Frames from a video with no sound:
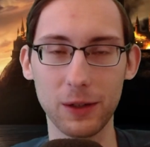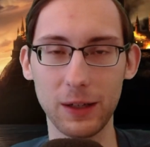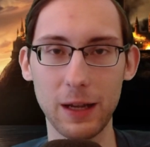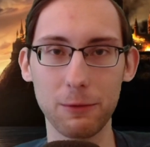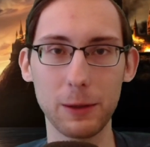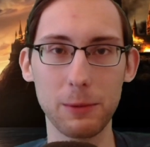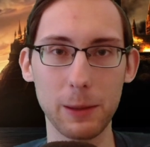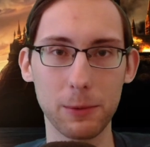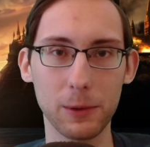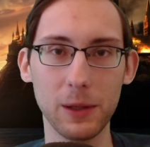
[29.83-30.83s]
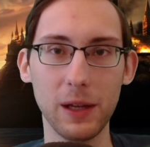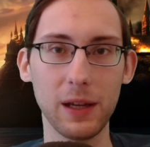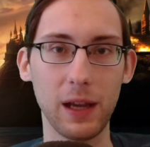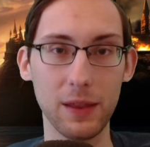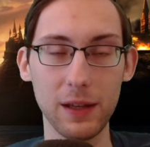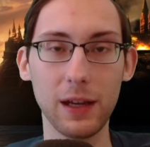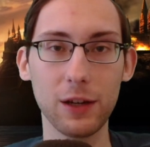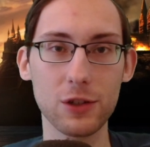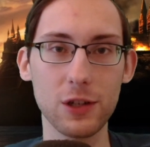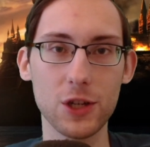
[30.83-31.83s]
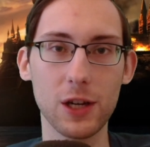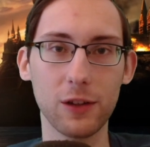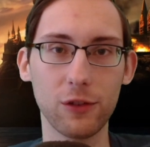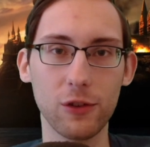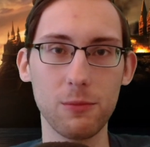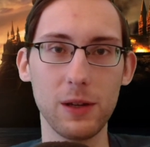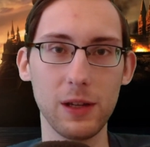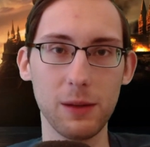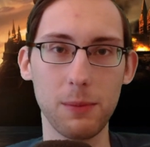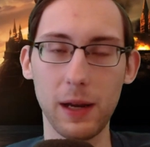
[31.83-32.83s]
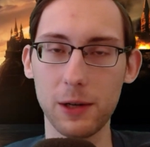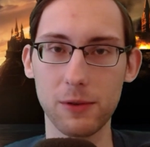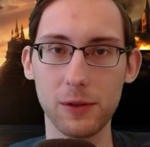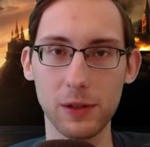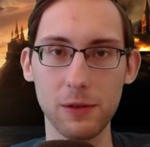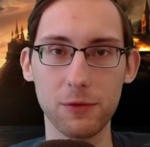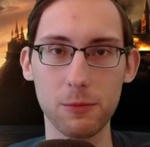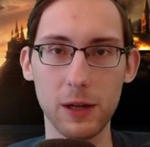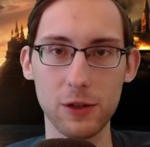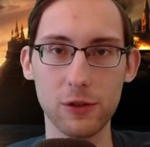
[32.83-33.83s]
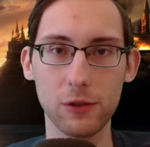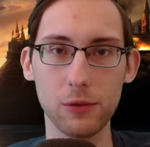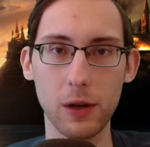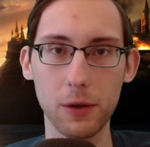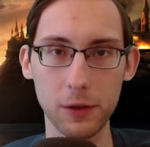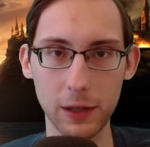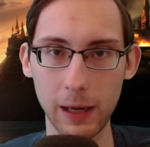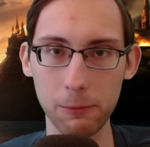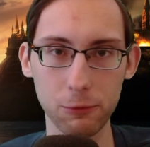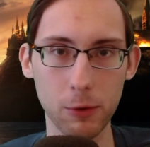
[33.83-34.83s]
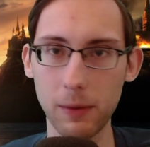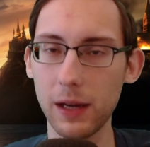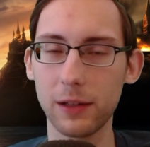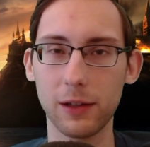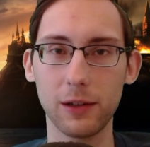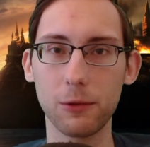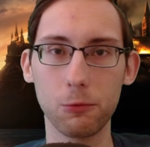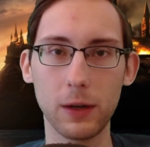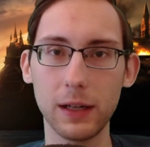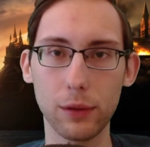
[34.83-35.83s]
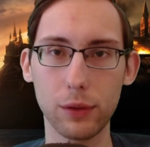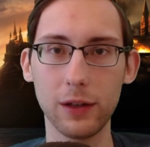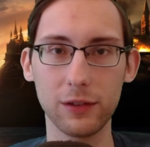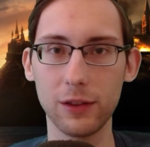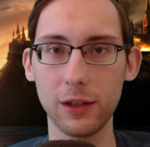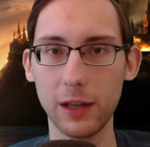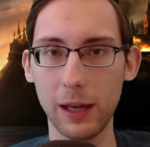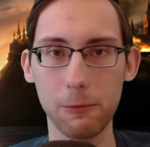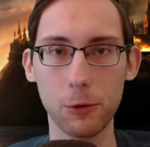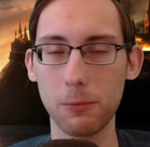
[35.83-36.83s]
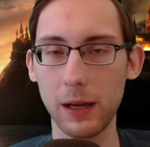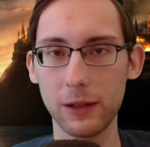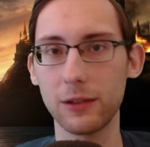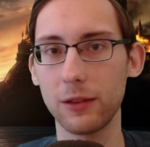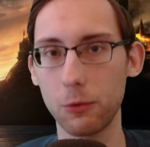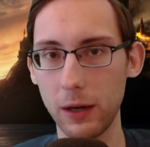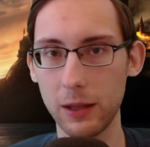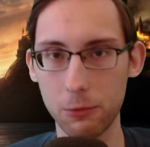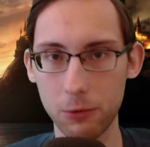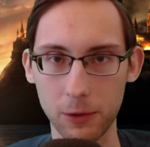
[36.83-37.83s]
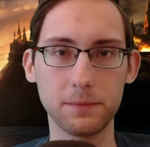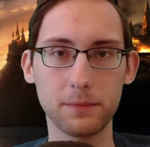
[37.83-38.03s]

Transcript: lovely people, and they actually shared so many background information to how the games were made and why things in the game were made the way they were.